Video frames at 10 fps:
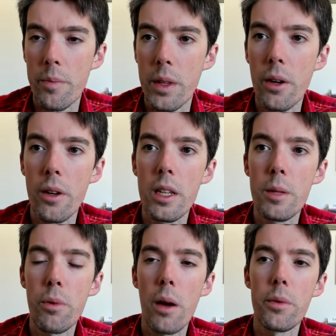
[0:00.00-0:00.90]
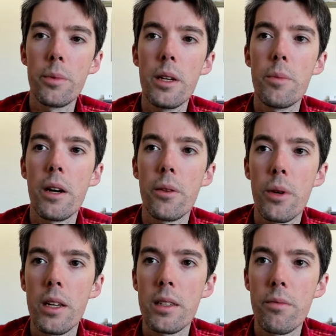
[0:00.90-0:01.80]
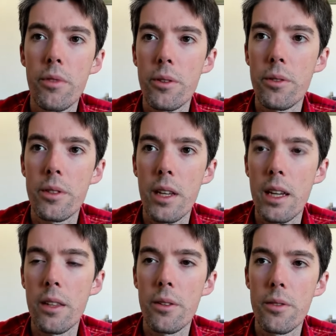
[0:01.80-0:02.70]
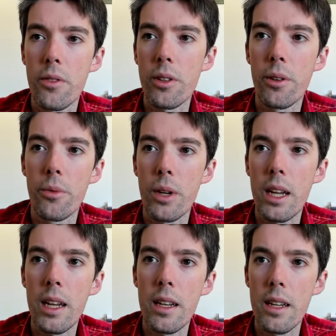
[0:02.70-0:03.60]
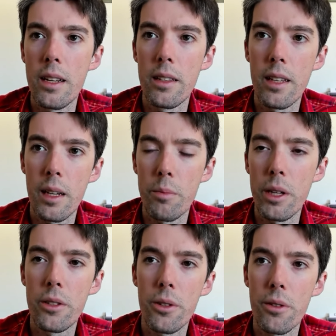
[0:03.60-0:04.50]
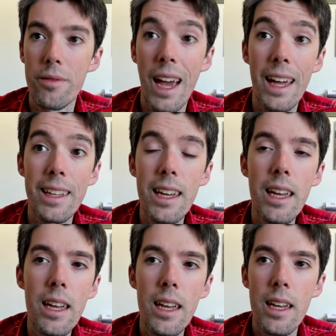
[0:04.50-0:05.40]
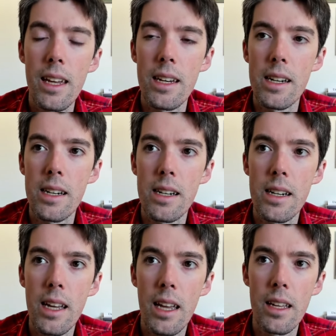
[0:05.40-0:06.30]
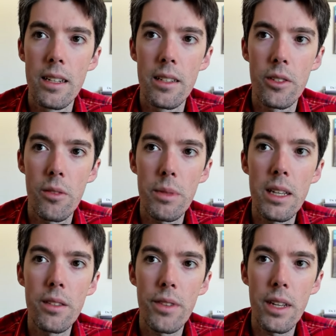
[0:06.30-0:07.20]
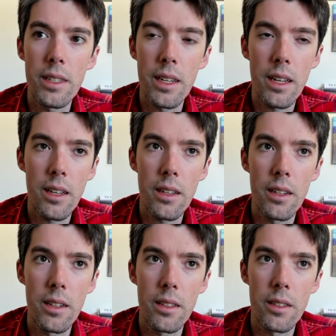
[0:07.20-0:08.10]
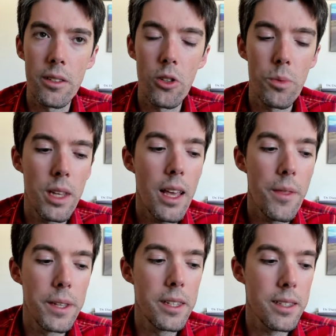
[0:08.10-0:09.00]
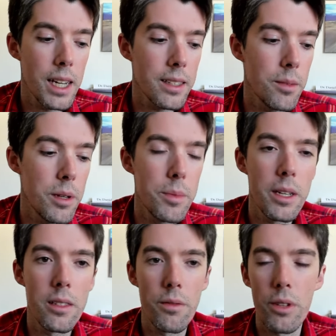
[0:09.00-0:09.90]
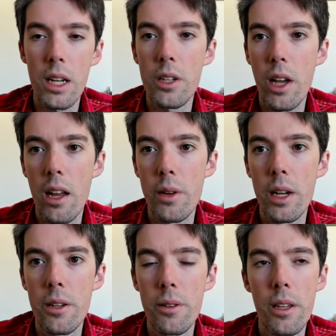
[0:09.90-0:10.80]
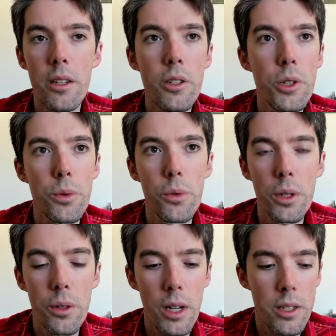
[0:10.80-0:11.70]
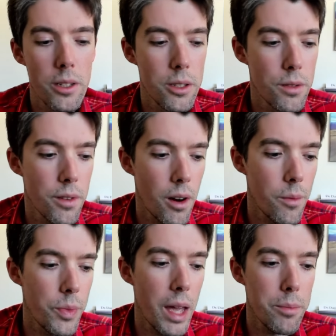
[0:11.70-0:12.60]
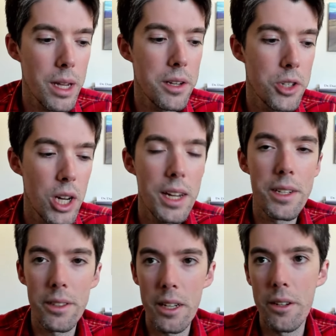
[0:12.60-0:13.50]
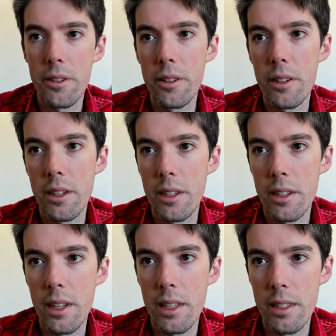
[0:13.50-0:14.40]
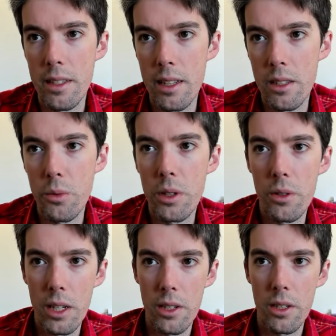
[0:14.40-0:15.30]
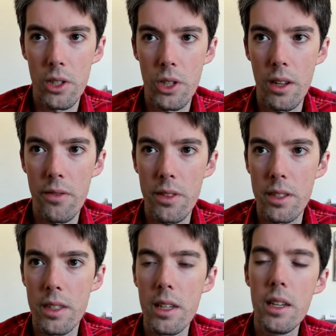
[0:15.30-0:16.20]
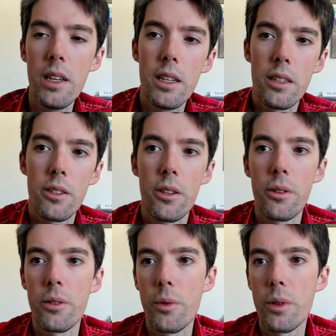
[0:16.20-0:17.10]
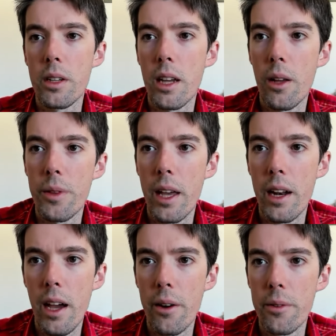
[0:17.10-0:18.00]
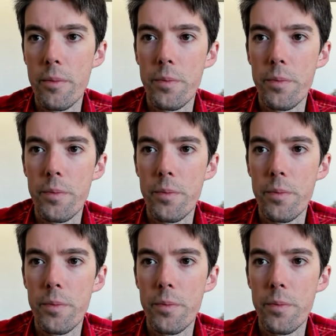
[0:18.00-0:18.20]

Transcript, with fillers: there is probably, by the way, some folks are saying that there's very little rain in like Big Sur Valley uh, and some east facing uh, slopes. This is likely to be because of rain shadowing due to the unusual wind direction so far. That may change later uh, as, as the wind direction shifts. So I wouldn't count that out.